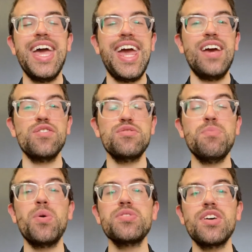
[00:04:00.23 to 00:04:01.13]
and it was
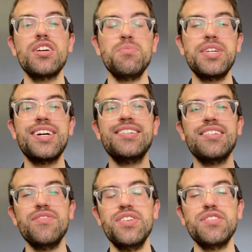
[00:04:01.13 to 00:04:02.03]
most likely because
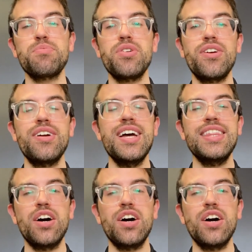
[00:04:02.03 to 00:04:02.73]
of this player. Now,